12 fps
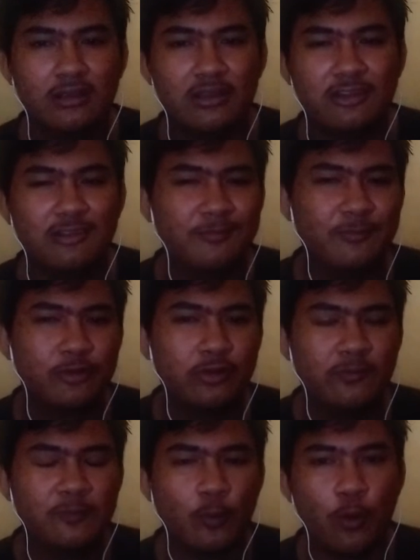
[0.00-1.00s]
important
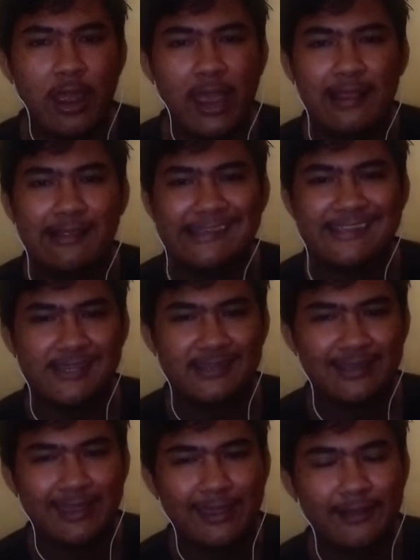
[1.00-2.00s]
for English
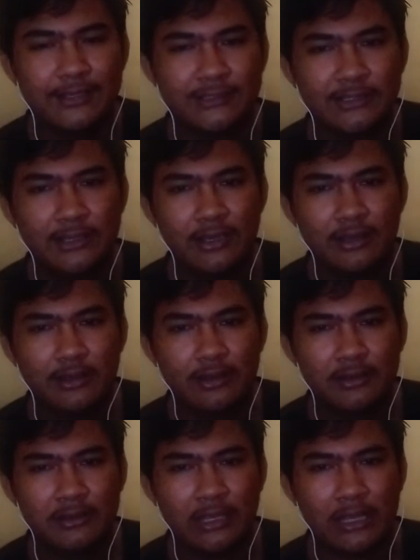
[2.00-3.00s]
skills,
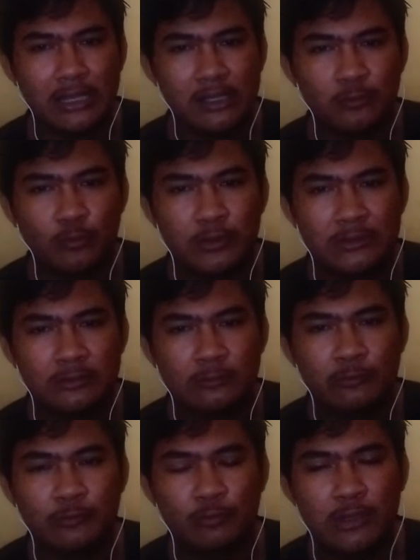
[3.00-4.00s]
and when
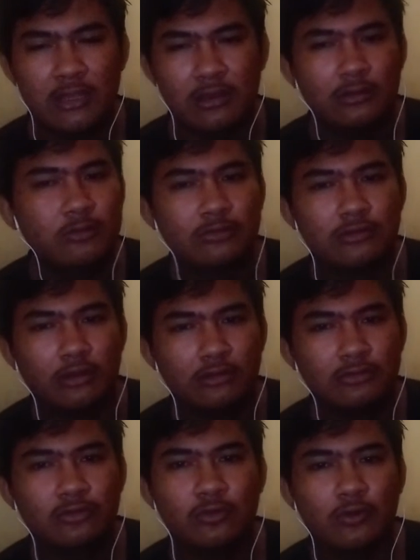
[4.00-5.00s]
we talk
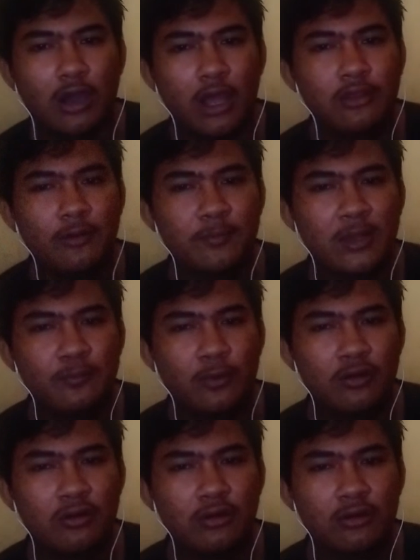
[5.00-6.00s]
to other
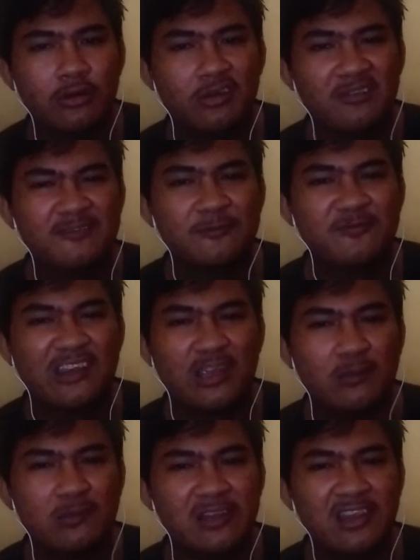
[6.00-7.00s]
people,
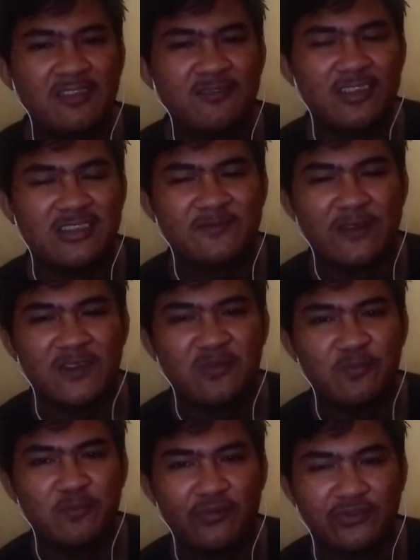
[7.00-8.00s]
vocabulary is very
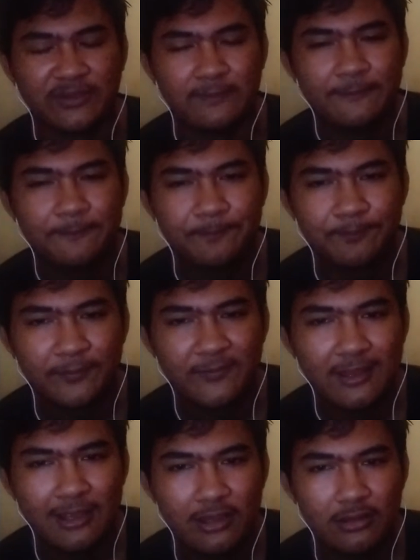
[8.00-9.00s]
important.
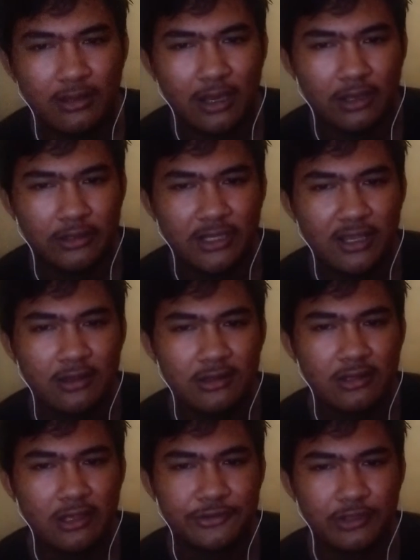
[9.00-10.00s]
I think
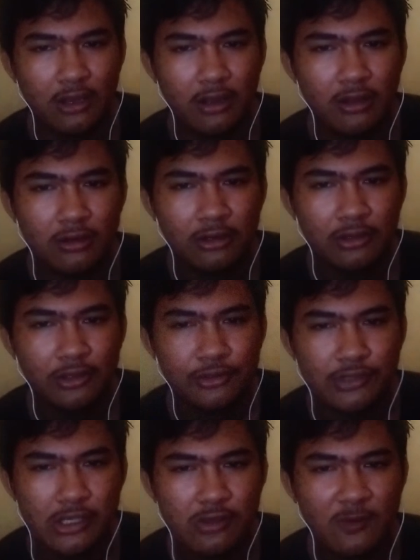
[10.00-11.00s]
that's all.
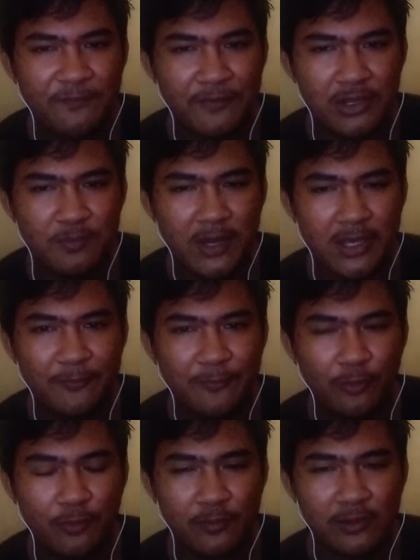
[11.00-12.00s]
Thank you very much
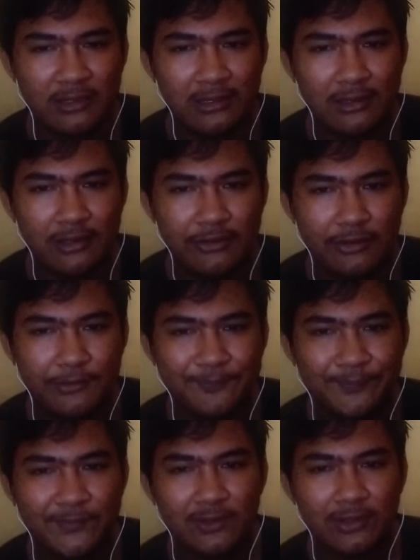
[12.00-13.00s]
for
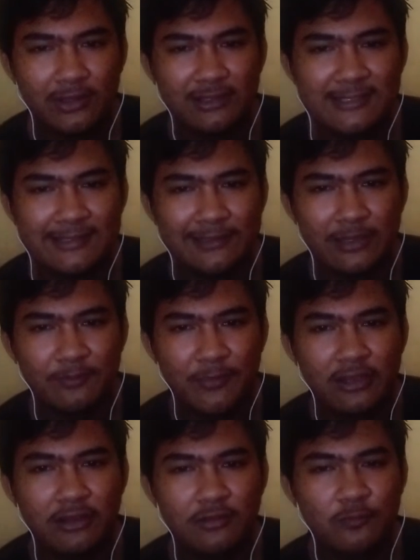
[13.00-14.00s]
listening my
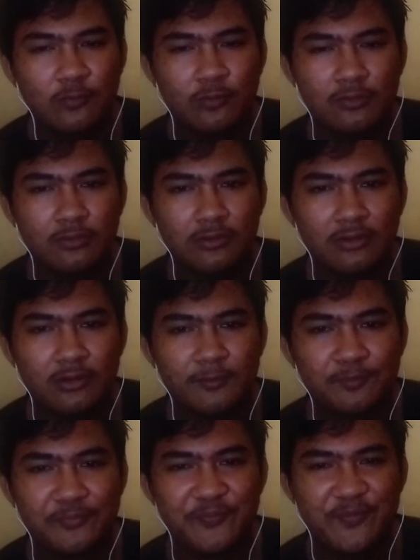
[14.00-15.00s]

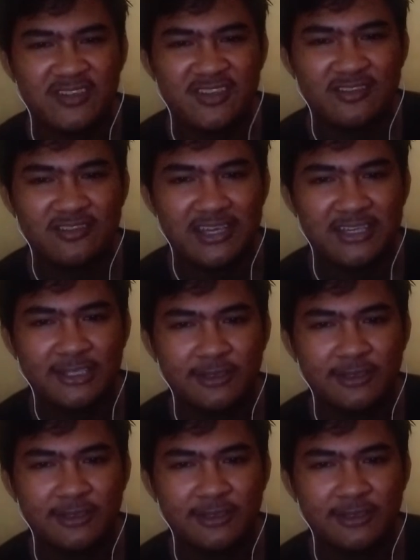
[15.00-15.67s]
presentation,